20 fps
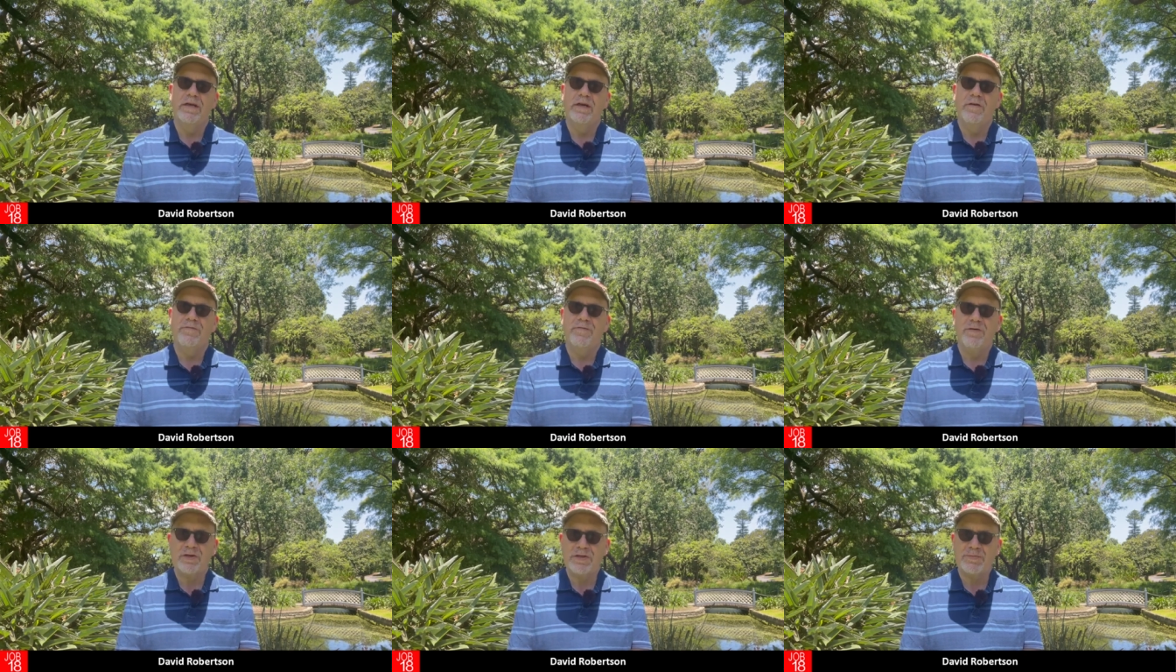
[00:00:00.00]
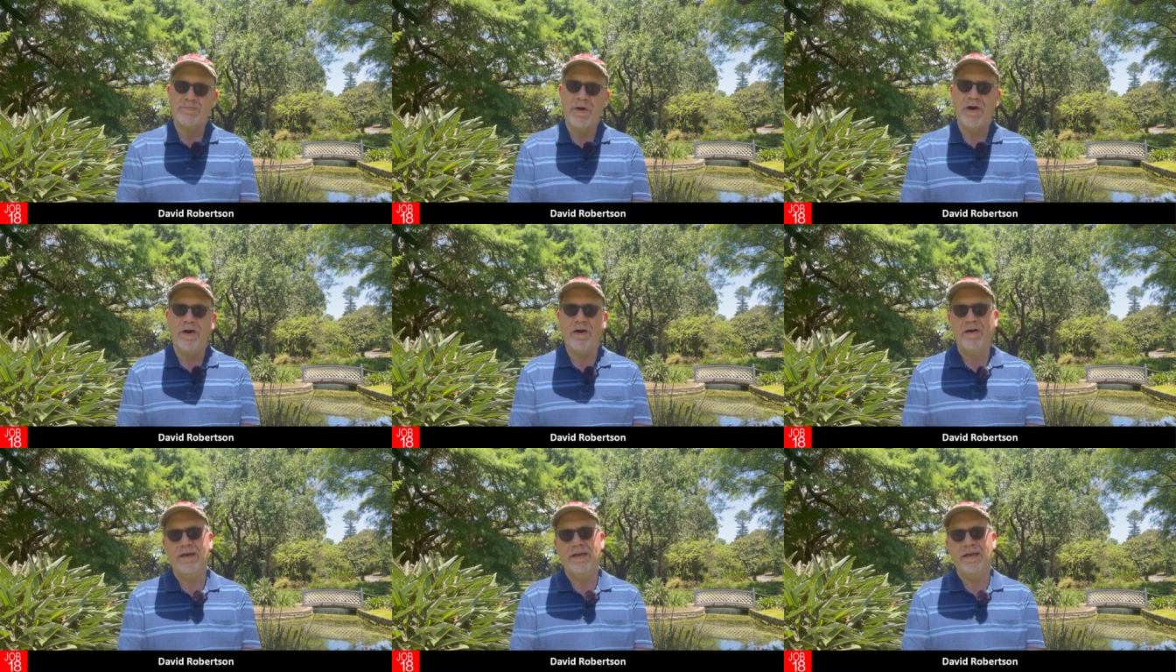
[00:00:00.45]
First
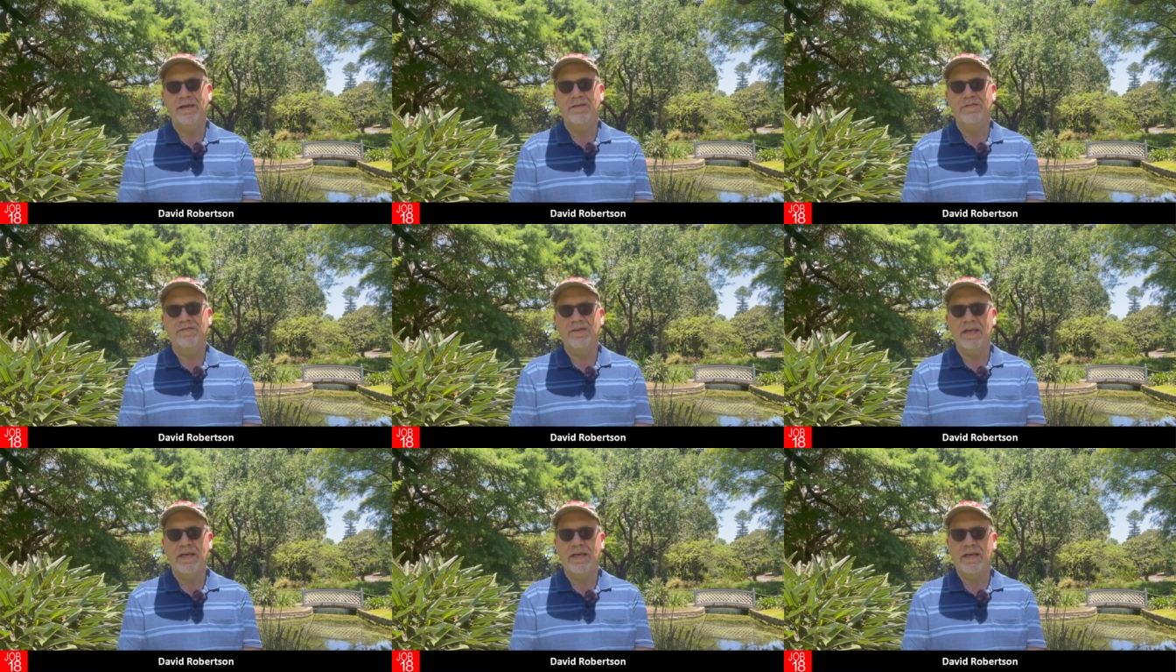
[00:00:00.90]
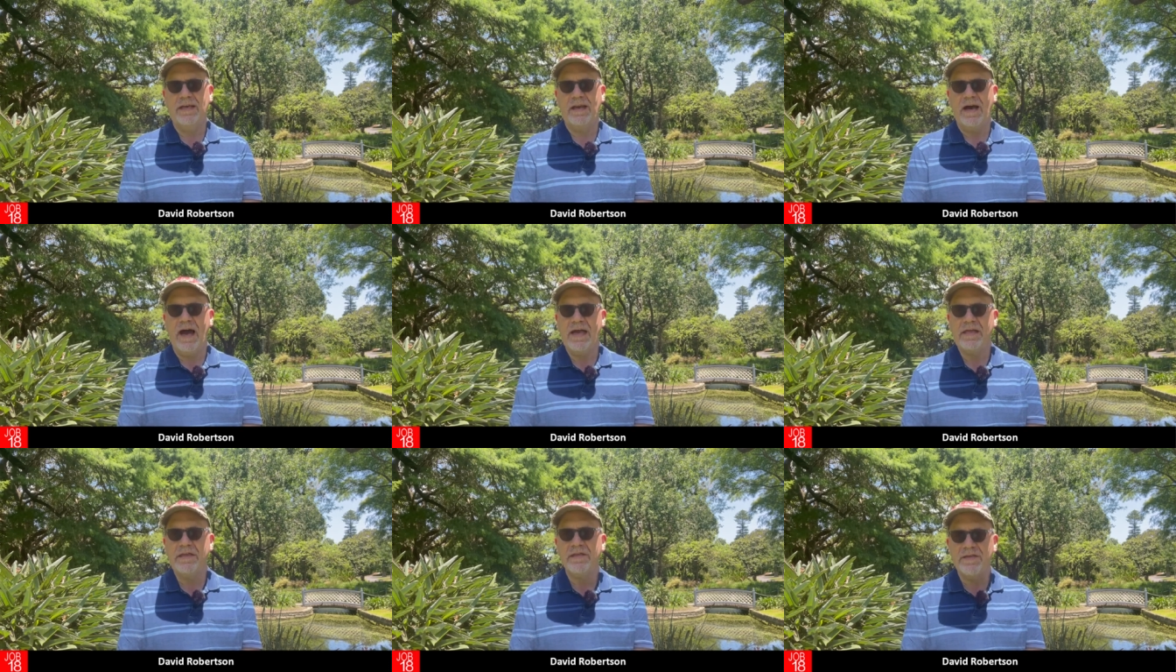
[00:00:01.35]
part is in,
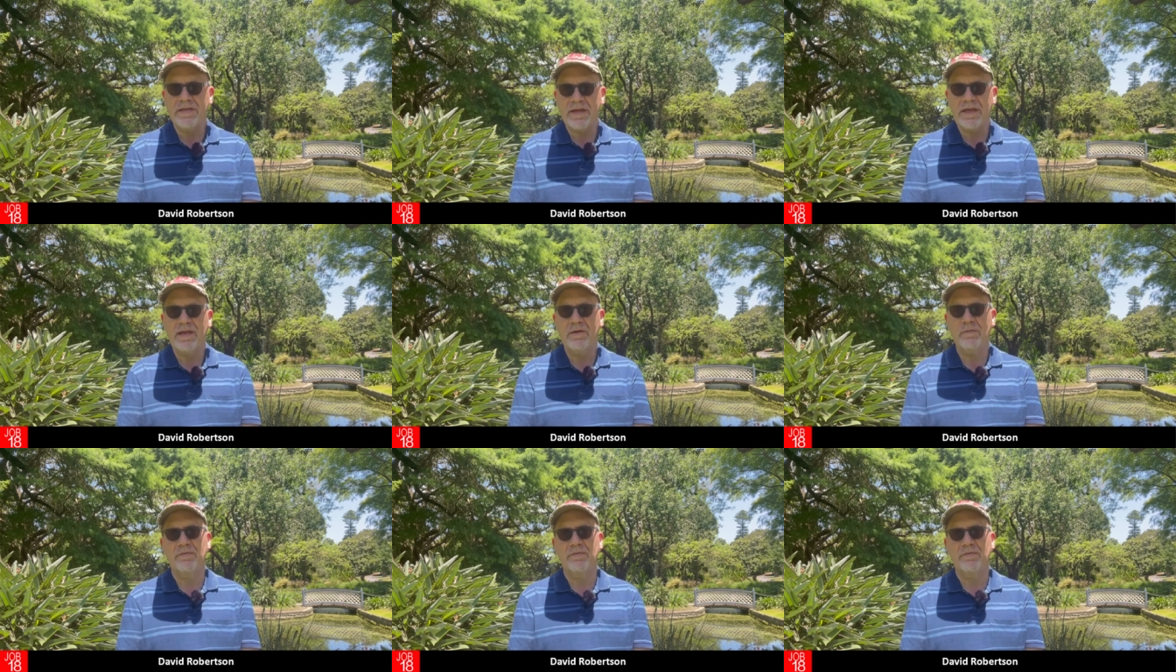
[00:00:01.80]
I think